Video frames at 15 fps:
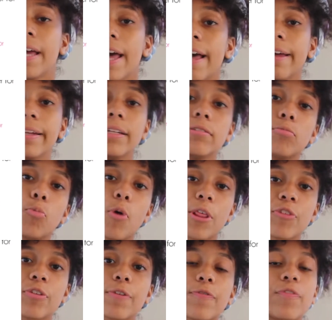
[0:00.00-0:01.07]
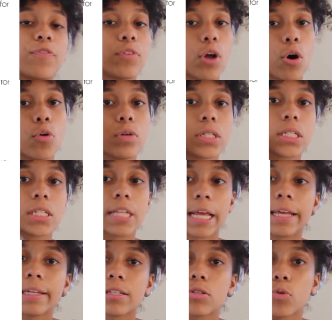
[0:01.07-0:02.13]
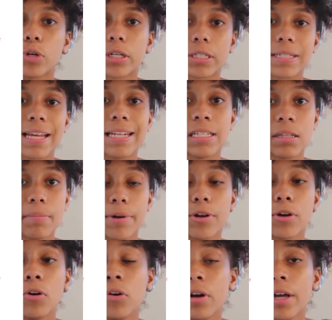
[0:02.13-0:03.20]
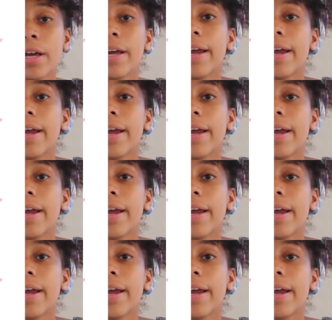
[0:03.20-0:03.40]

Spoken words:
and whether it floats, sinks, or stays in the middle